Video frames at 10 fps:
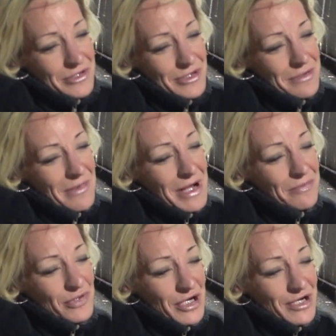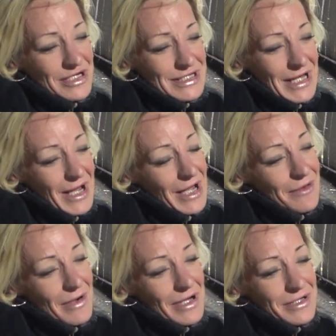You are in my prayers.
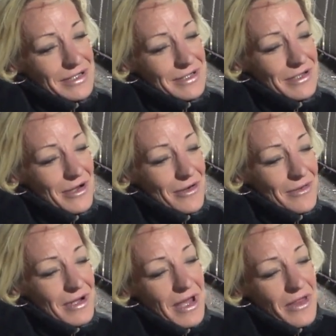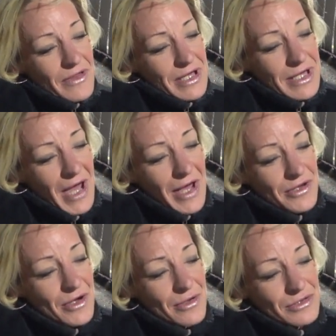I want you to know that God
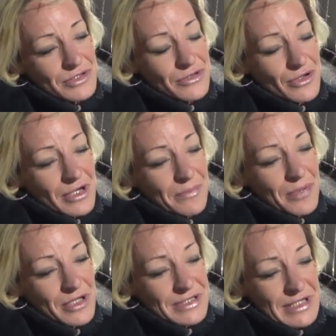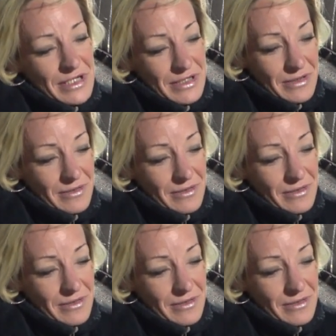knows you're a person,